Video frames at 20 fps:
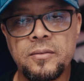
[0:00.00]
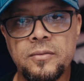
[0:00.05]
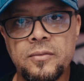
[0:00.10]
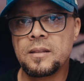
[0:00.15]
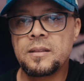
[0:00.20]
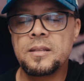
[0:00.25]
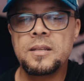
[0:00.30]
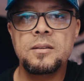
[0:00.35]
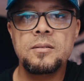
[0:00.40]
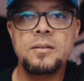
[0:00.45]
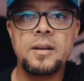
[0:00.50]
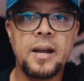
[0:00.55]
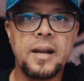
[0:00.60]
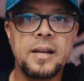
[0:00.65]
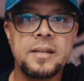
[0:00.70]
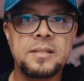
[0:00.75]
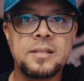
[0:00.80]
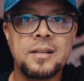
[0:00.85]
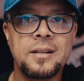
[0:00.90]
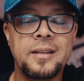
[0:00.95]
So I think you
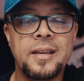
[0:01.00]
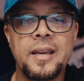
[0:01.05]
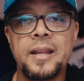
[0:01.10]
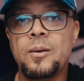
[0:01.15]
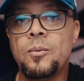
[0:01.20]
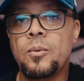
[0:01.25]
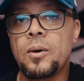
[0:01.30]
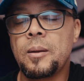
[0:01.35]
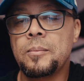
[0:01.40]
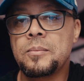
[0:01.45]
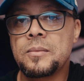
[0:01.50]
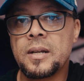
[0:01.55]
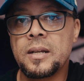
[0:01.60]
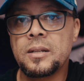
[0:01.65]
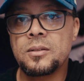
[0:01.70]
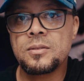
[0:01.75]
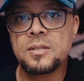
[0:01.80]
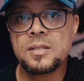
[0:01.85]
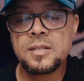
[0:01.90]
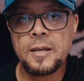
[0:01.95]
guys are getting what I'm
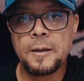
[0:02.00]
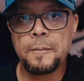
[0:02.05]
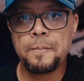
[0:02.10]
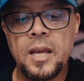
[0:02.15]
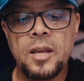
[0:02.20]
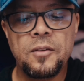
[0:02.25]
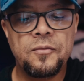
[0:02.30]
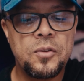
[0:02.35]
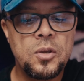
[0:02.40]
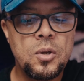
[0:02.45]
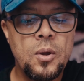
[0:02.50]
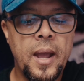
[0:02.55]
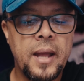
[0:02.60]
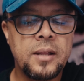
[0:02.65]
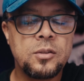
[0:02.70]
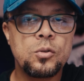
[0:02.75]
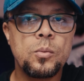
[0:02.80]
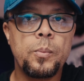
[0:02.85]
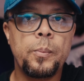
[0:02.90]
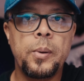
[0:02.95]
trying to say. If you
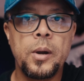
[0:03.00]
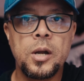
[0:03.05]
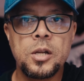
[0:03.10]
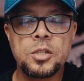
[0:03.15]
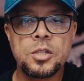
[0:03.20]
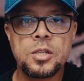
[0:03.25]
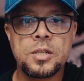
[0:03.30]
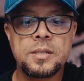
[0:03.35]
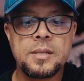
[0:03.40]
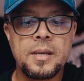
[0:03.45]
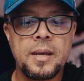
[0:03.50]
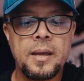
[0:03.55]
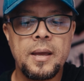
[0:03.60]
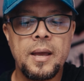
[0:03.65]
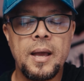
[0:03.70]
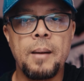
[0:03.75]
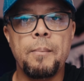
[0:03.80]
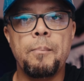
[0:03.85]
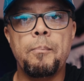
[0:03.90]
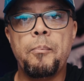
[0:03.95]
had to purchase
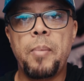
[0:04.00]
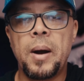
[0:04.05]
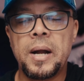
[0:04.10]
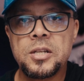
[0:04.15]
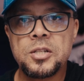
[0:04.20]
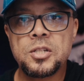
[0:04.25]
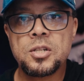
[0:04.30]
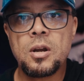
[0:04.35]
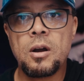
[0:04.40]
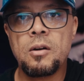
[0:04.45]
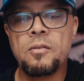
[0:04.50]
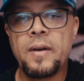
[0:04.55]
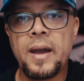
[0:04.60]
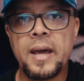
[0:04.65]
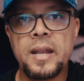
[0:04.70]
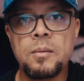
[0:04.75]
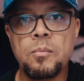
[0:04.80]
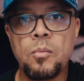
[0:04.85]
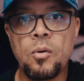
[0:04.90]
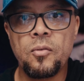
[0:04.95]
a bunch of
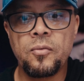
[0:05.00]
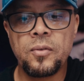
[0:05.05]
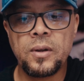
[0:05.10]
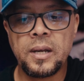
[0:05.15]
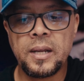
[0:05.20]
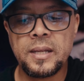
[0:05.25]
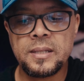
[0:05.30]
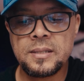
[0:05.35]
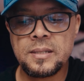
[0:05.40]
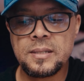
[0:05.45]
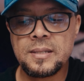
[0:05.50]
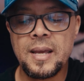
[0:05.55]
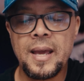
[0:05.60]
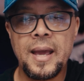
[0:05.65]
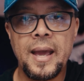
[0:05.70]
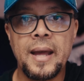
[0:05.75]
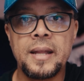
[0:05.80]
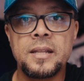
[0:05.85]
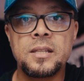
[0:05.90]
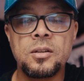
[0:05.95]
anamorphic lenses
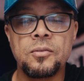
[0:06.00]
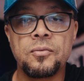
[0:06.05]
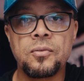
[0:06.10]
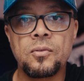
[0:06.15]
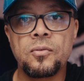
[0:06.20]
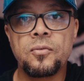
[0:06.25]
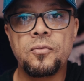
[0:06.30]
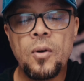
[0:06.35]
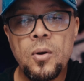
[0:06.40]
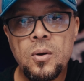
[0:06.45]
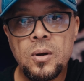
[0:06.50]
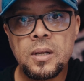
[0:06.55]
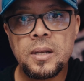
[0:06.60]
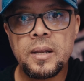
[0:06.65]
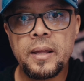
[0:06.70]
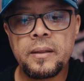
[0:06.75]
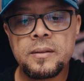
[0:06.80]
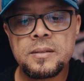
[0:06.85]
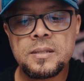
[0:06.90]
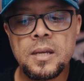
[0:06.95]
at different focal
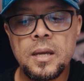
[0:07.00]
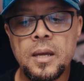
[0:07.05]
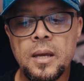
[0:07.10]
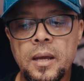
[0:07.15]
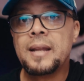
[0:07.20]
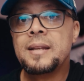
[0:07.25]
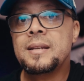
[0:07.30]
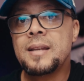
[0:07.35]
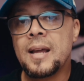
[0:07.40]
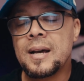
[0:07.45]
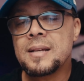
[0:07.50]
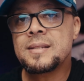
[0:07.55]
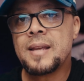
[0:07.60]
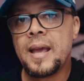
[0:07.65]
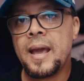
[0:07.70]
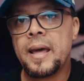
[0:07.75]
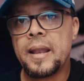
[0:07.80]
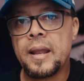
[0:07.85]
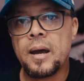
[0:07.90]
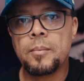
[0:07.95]
lengths, that does
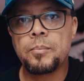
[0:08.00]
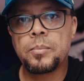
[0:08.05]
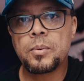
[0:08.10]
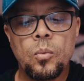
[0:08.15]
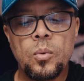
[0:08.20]
add up.